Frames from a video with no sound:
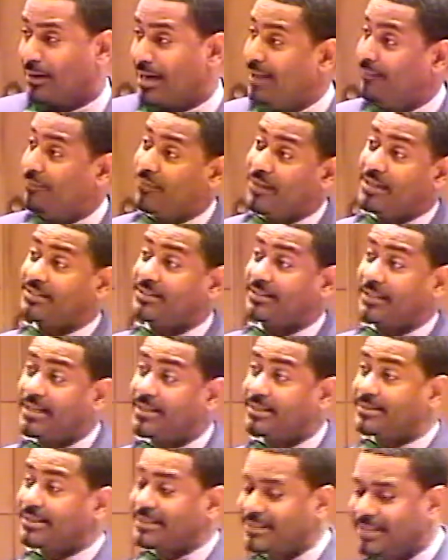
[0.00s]
And this
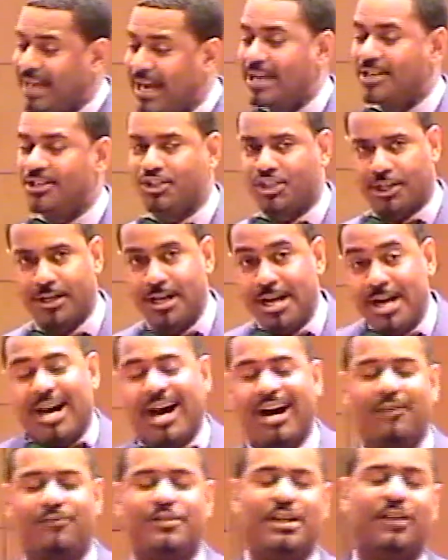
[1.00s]
is the danger
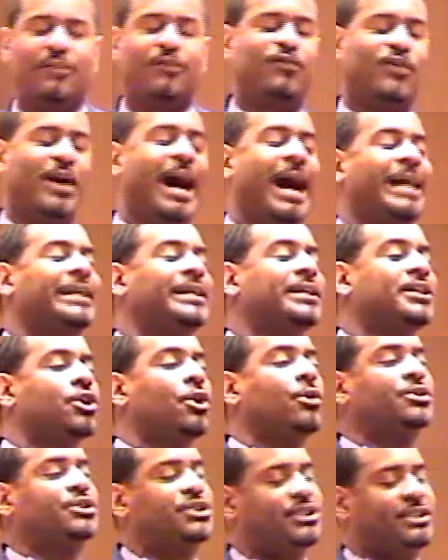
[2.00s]
of defining
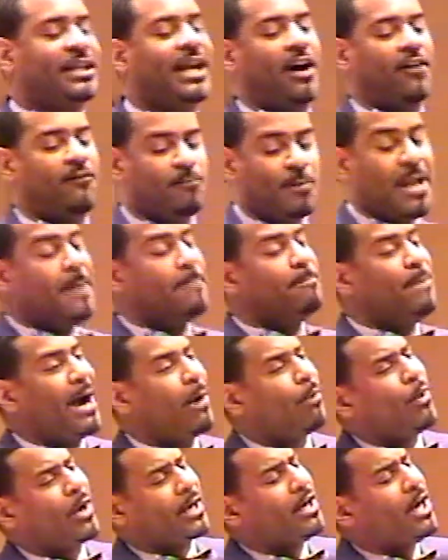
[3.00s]
yourself by
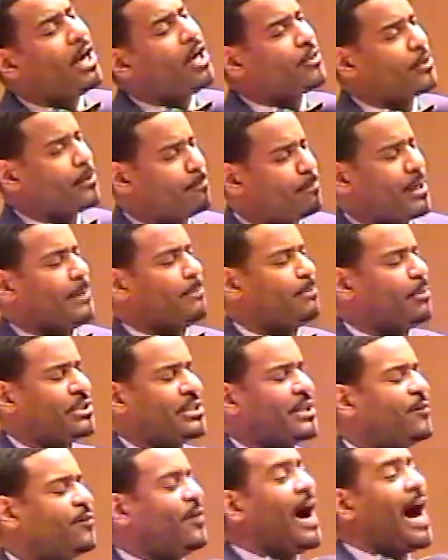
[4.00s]
what other people
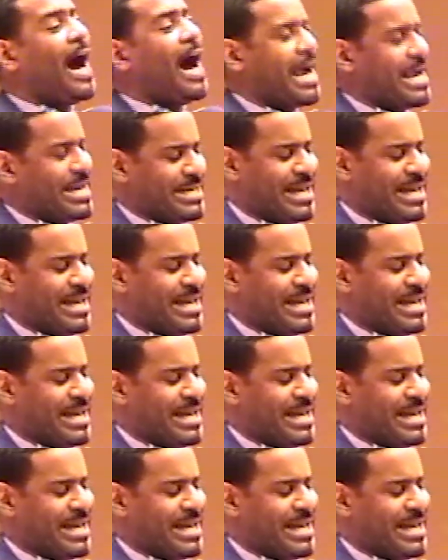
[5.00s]
define